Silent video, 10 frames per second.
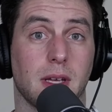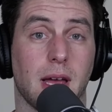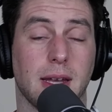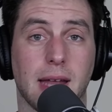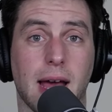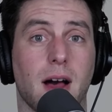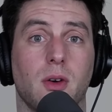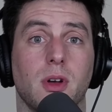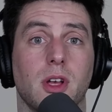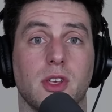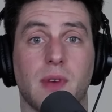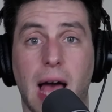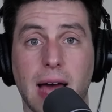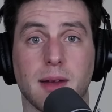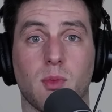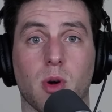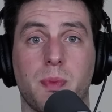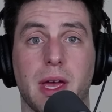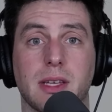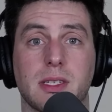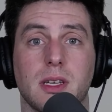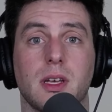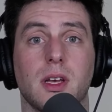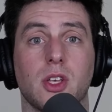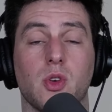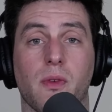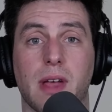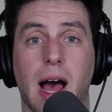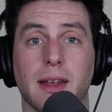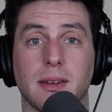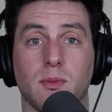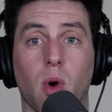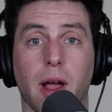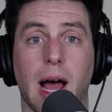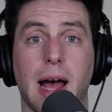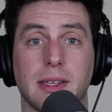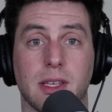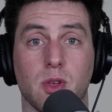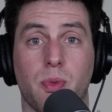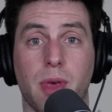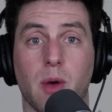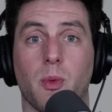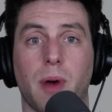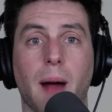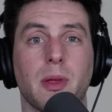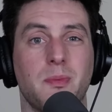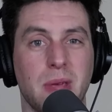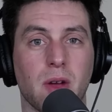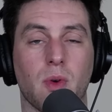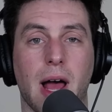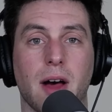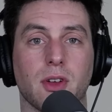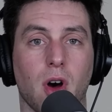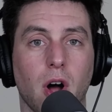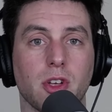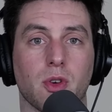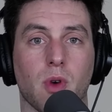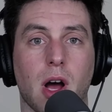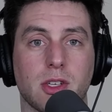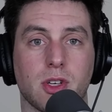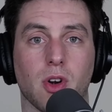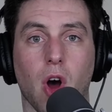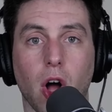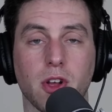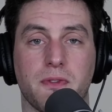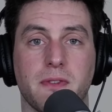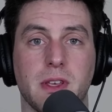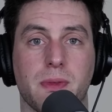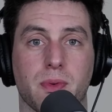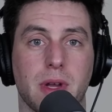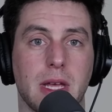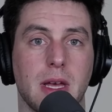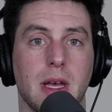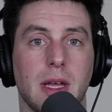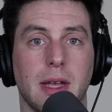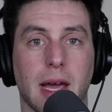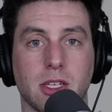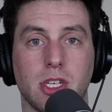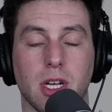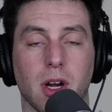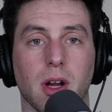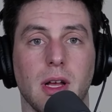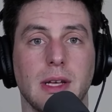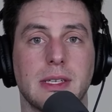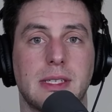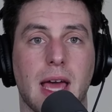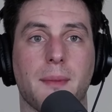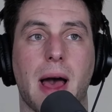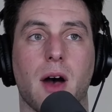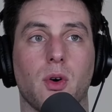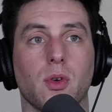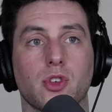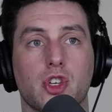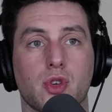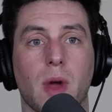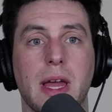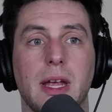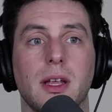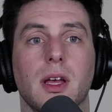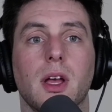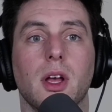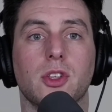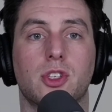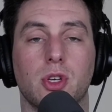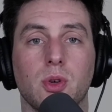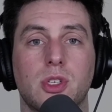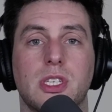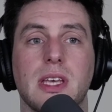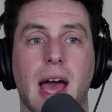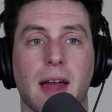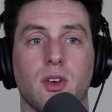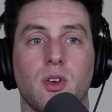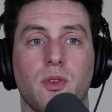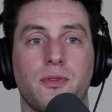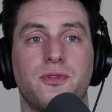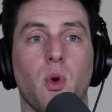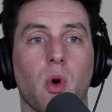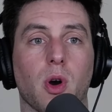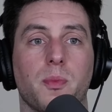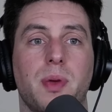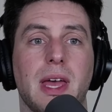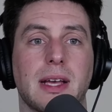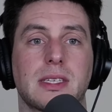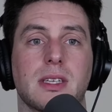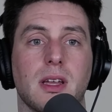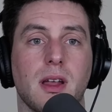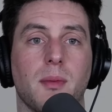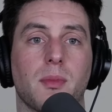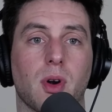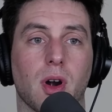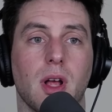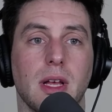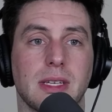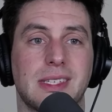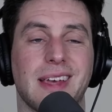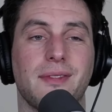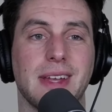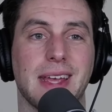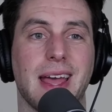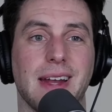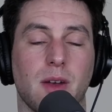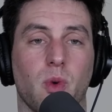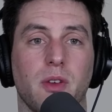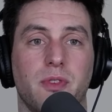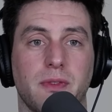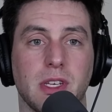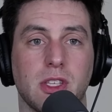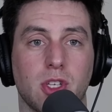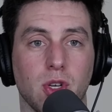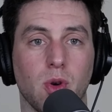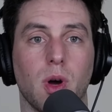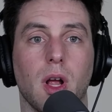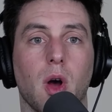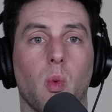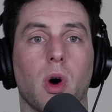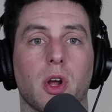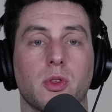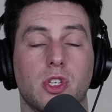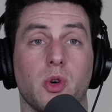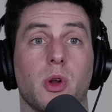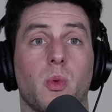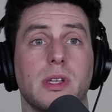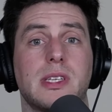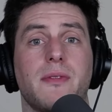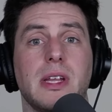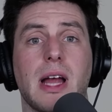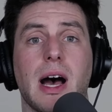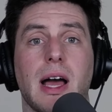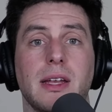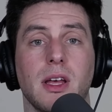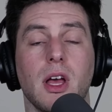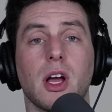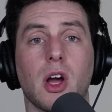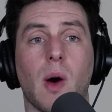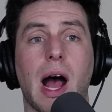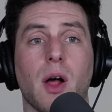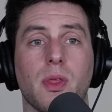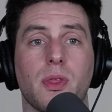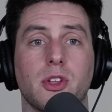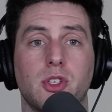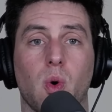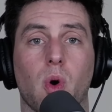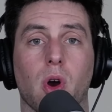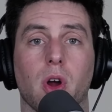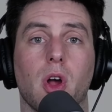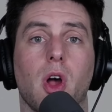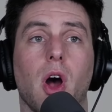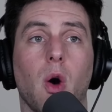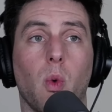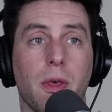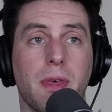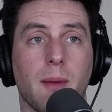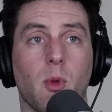And now you've added more picks. You have gotten more guys that you think will probably be around on your roster, on your 53 next year. Sam Howell traded to Seattle for picks number 78 and 152, 102 and 179 go out the door with him.